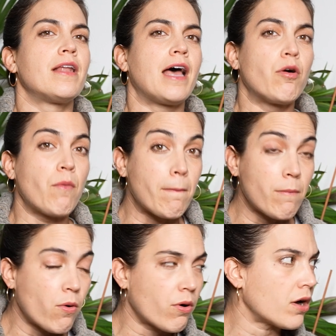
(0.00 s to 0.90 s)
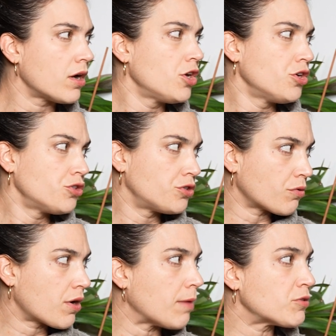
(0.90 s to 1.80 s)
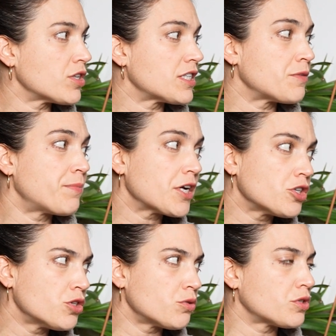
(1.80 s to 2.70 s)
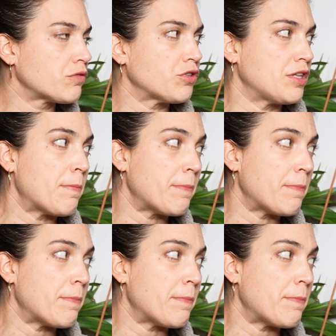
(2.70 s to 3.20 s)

allow more to come. So this is big news for the